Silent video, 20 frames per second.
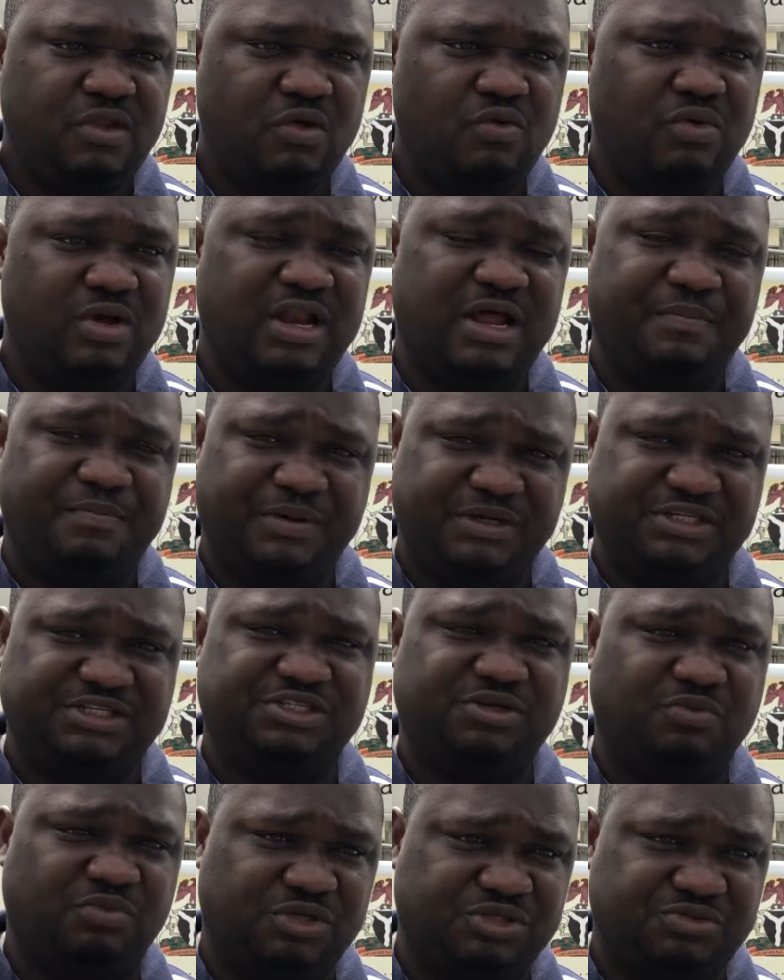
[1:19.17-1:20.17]
when our
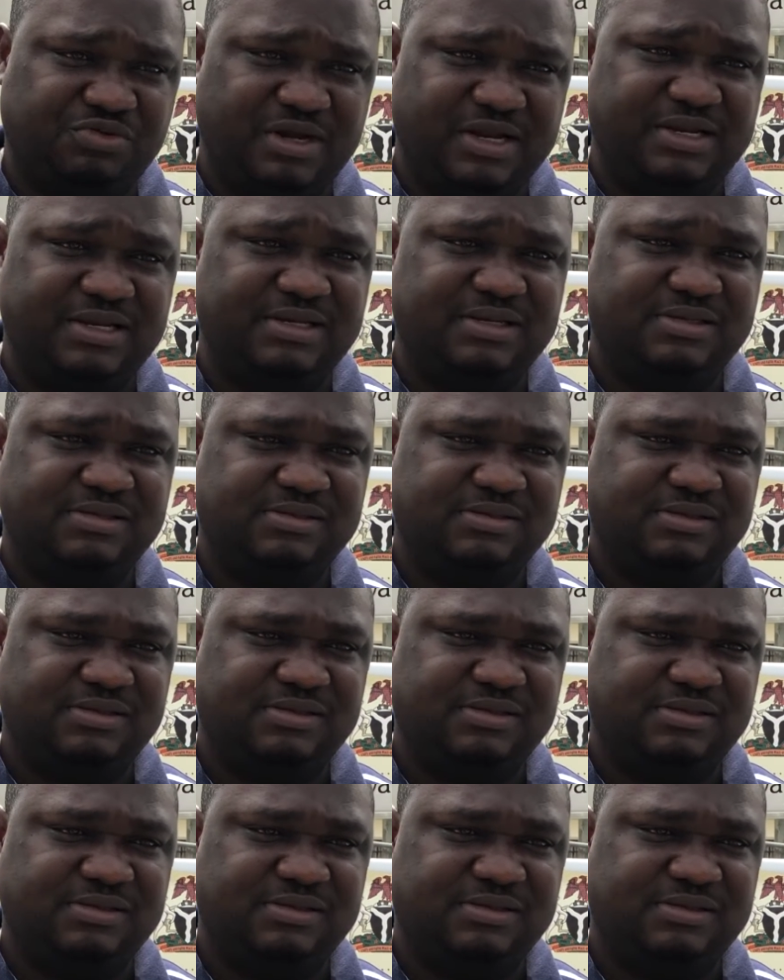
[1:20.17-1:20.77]
petition was ready,